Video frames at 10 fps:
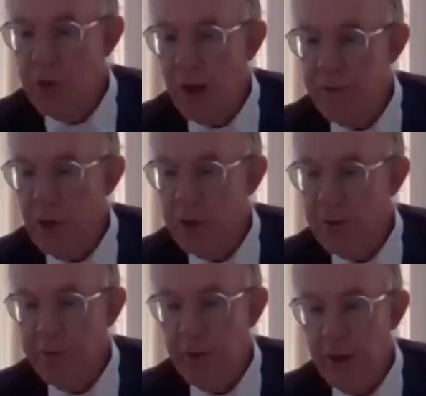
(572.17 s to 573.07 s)
divert
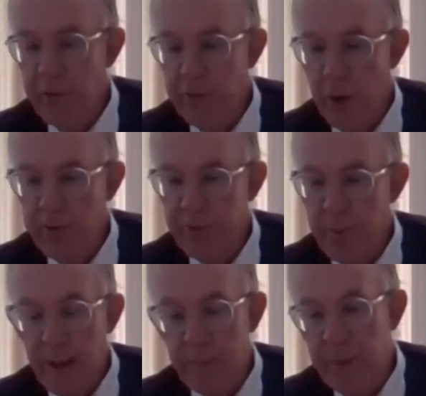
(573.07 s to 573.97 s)
the flow of work
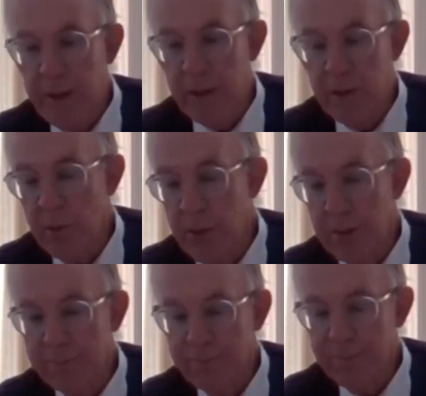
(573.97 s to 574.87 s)
from the applicant.
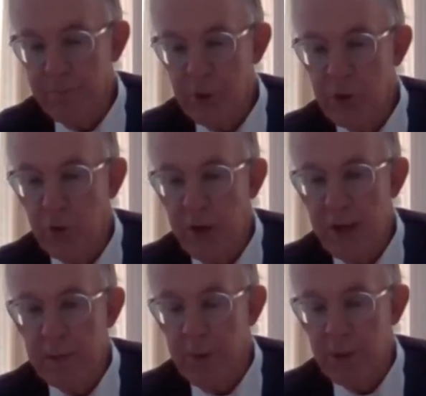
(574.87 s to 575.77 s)
Well, she's
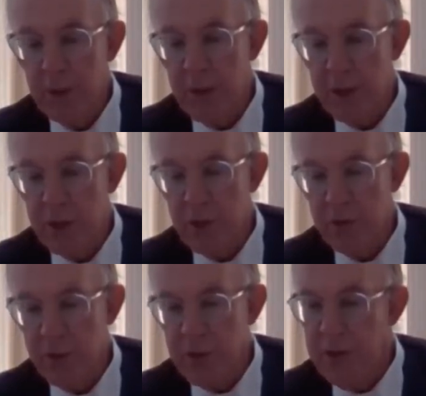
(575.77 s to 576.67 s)
already admitted that she's
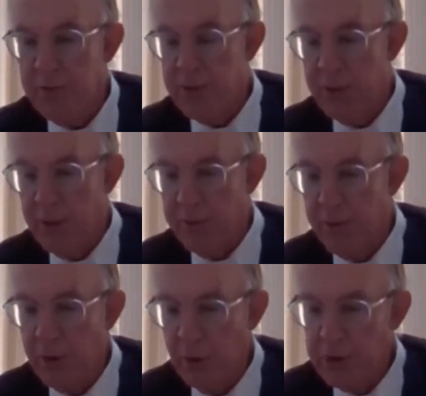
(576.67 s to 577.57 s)
received
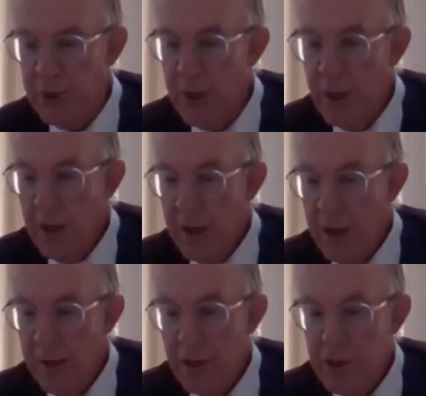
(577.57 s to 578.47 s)
referrals.
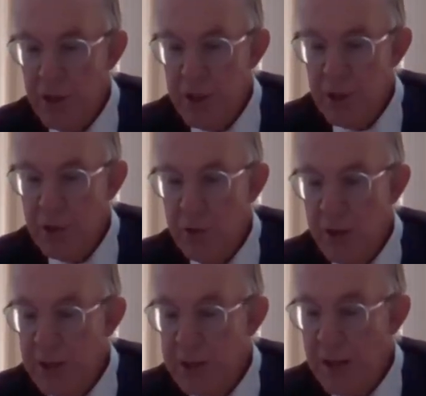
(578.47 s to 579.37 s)
Then she says, to the
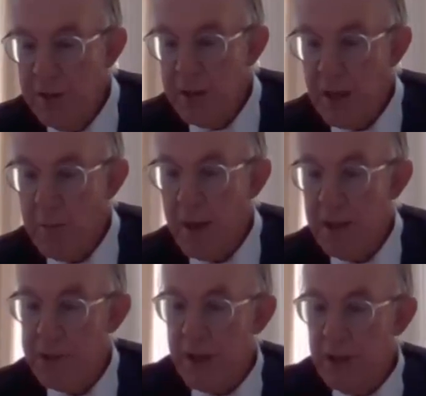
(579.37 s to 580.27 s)
extent that I may
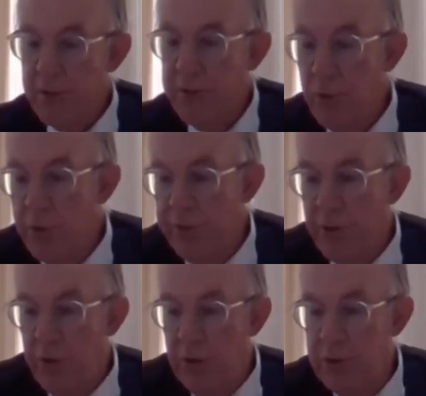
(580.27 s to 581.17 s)
attract a few
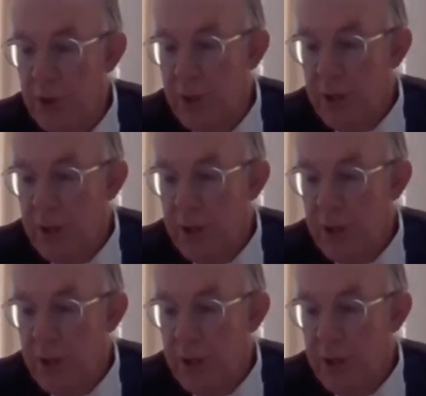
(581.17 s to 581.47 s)
referrals,